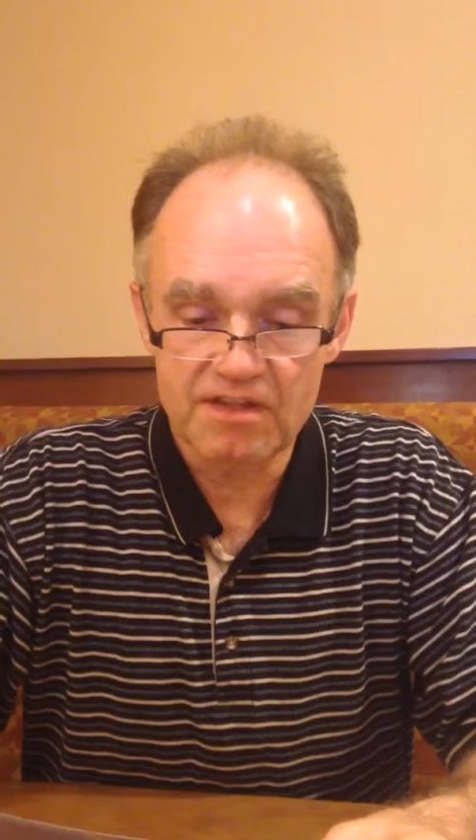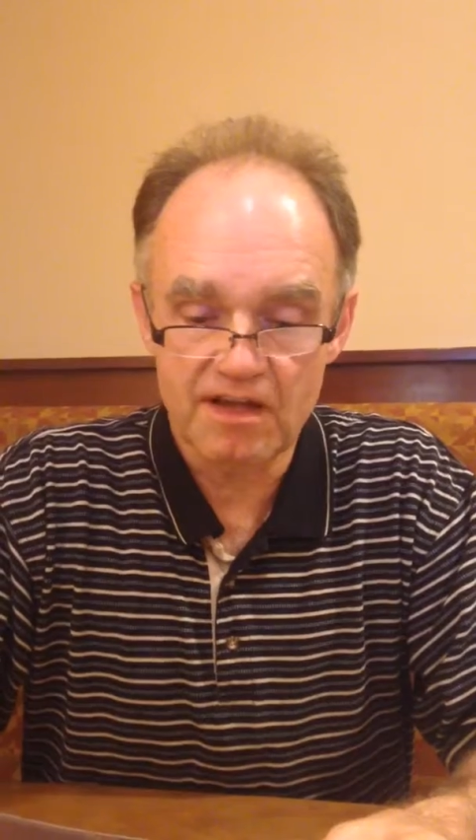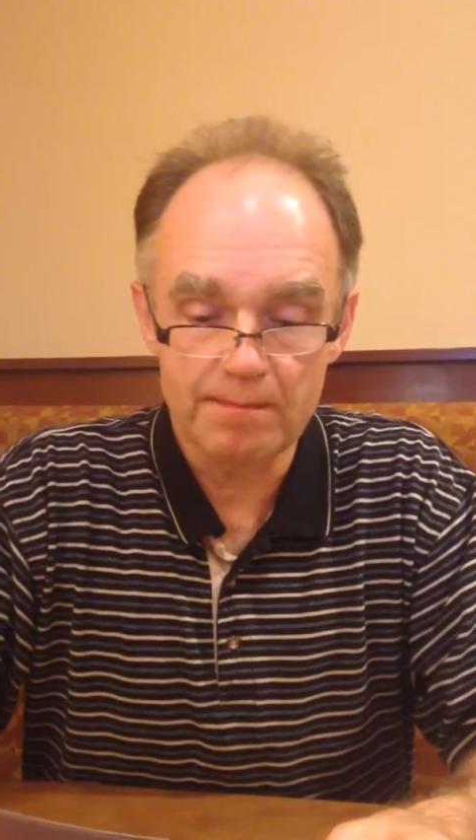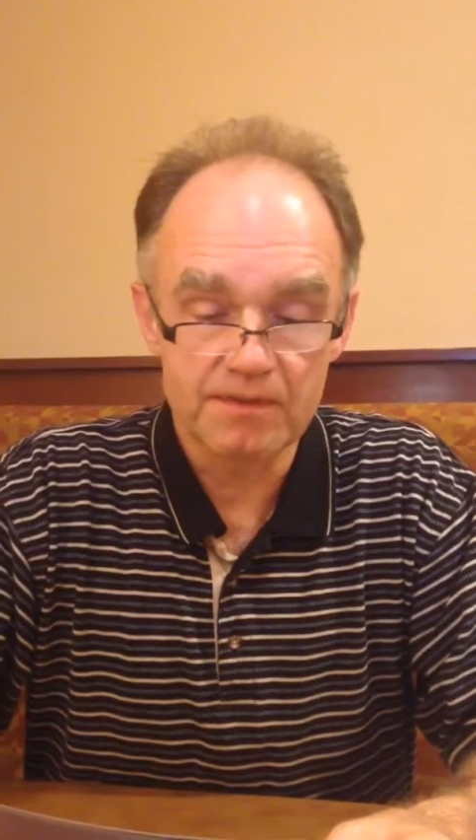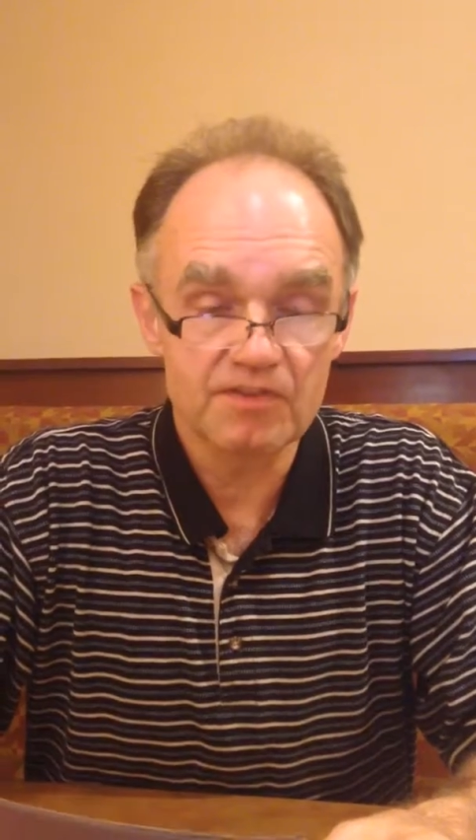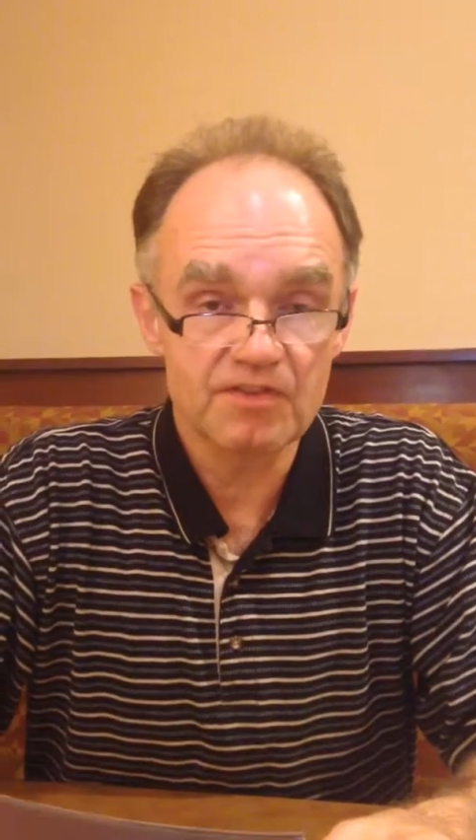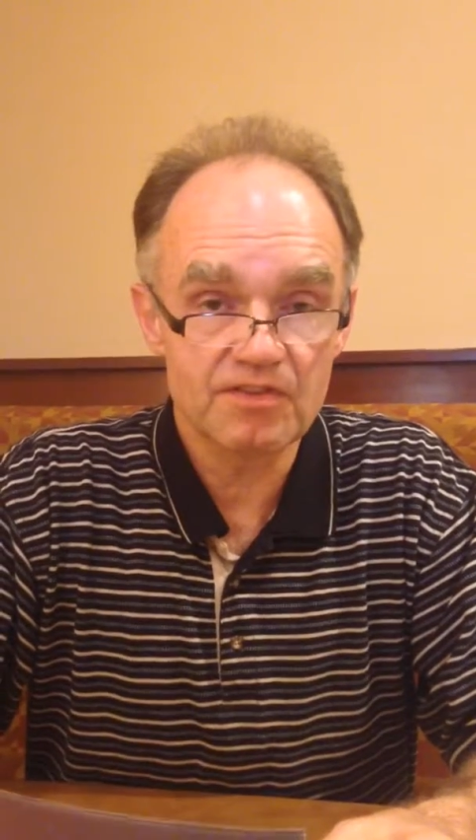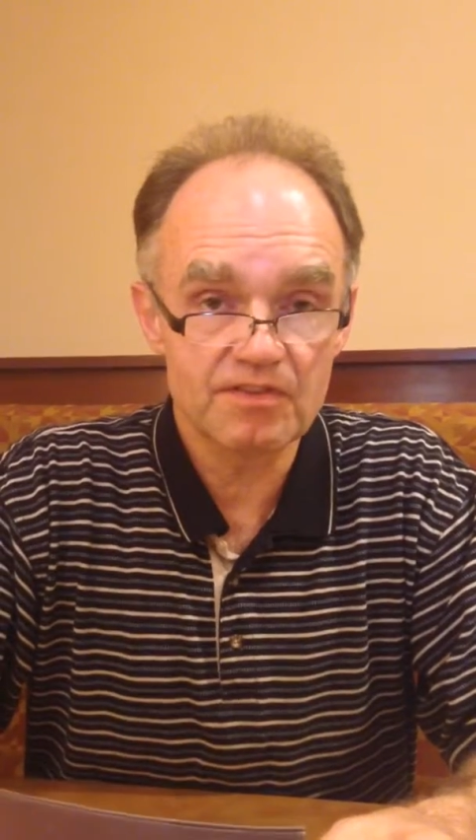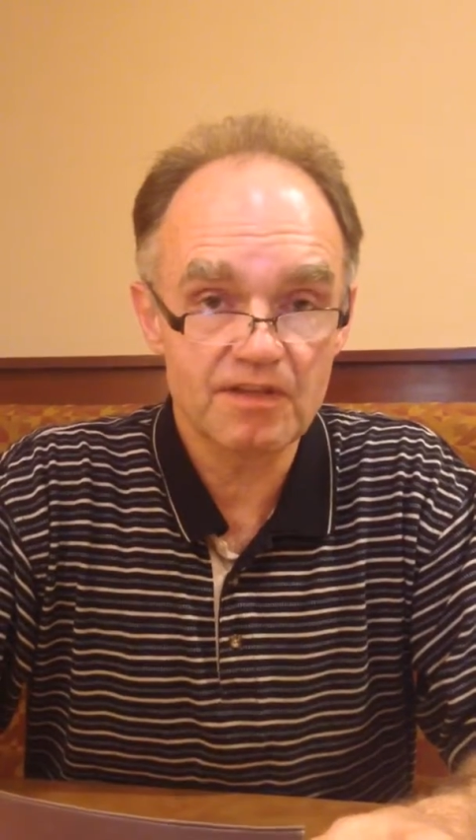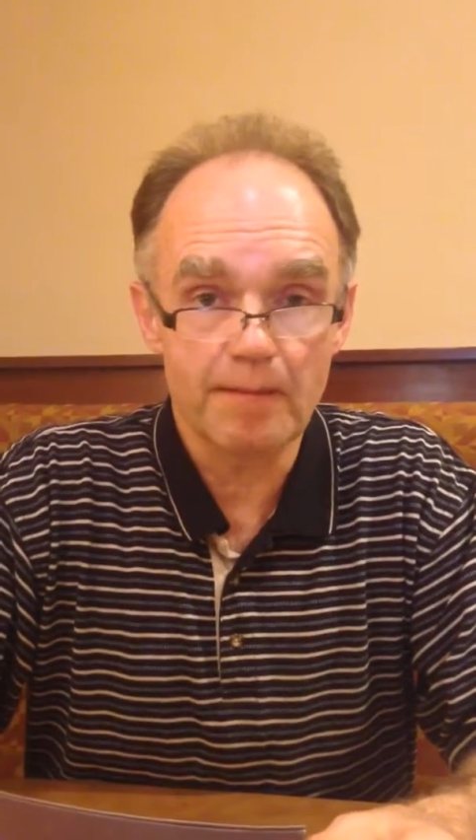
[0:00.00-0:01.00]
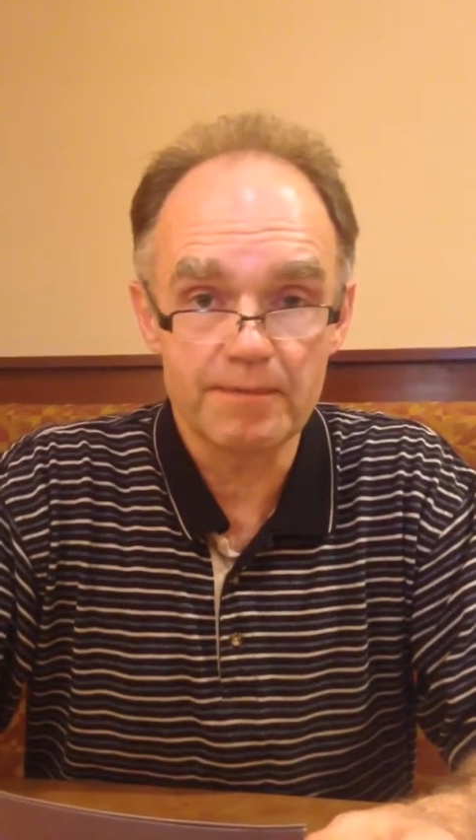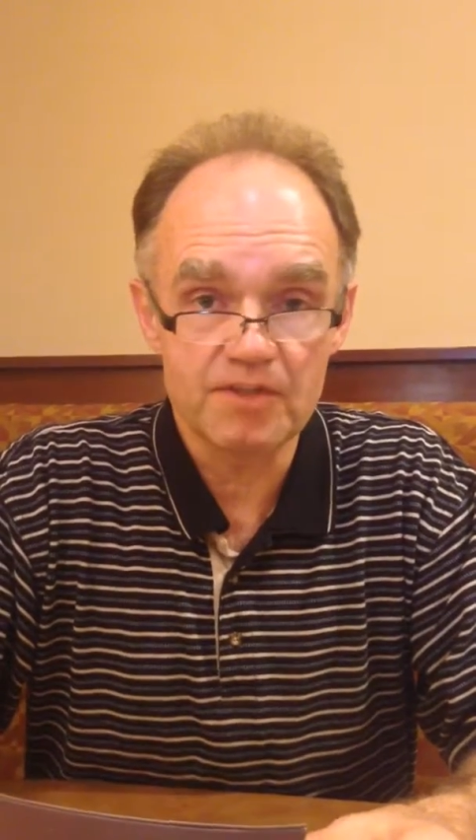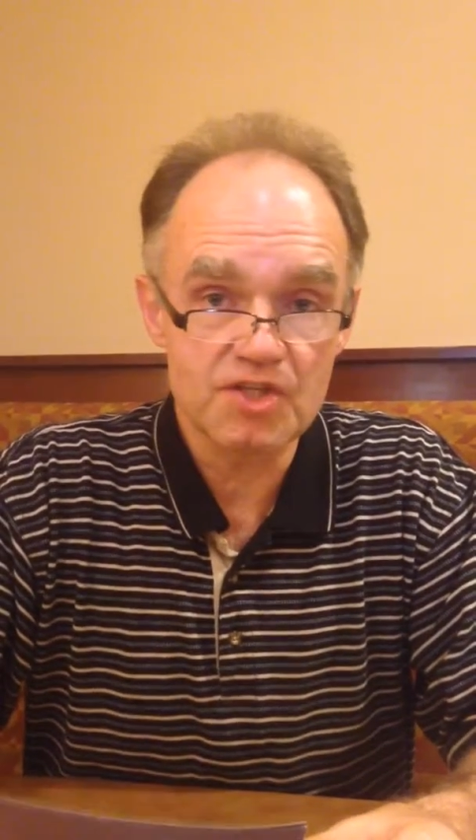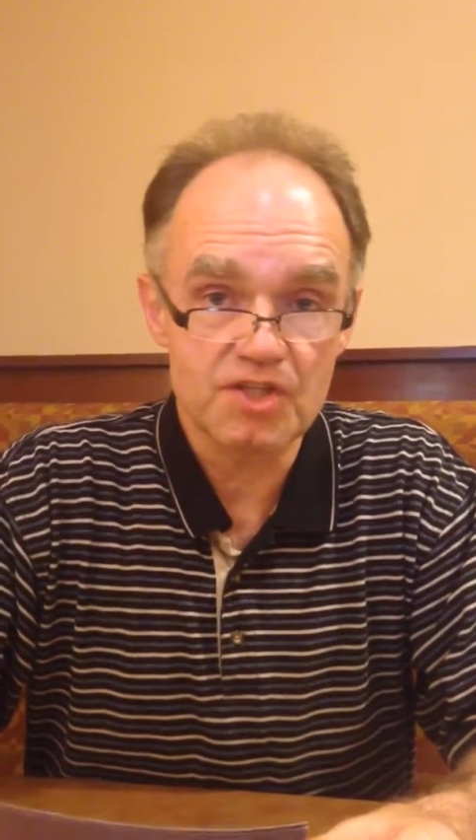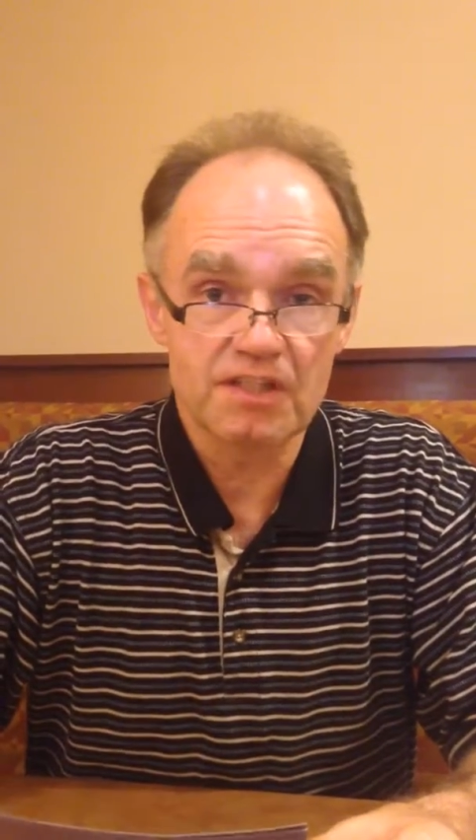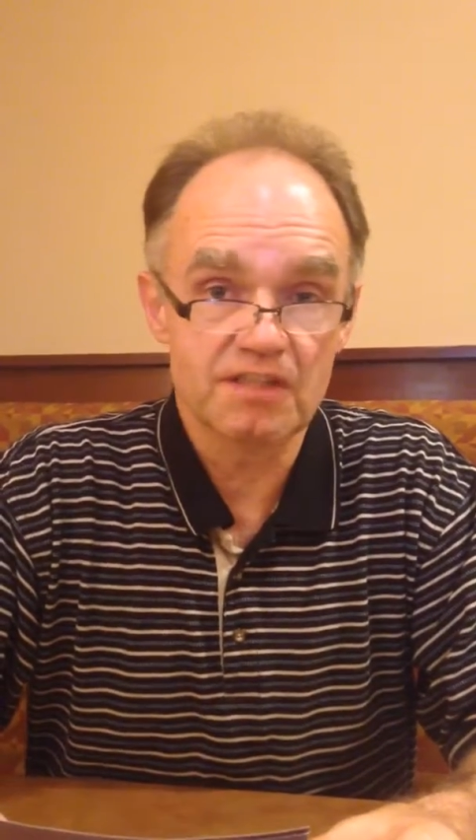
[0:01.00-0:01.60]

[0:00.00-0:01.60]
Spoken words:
the competition